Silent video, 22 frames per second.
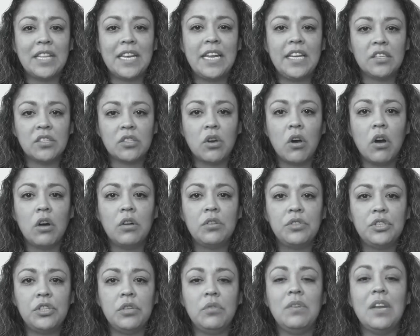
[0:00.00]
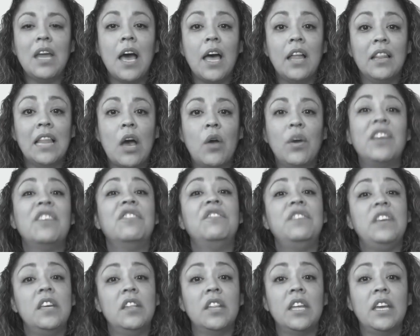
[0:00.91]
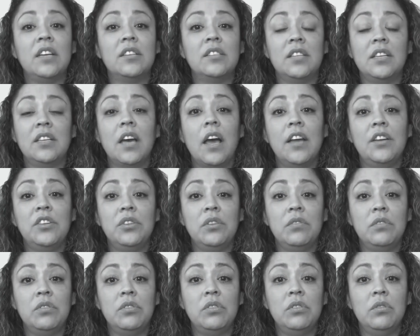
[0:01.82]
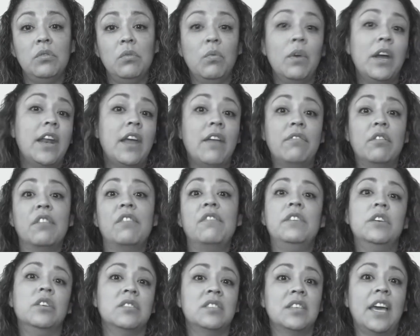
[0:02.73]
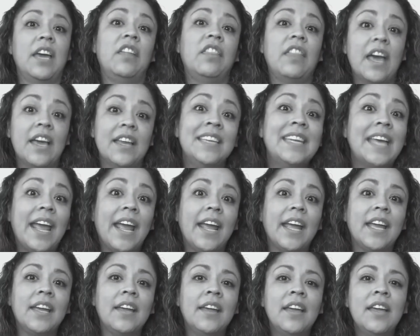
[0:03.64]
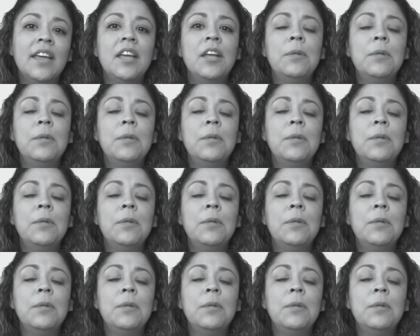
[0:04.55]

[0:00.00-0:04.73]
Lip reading: that he has called you, not allowing feelings to guide you into whatever it feels like that day.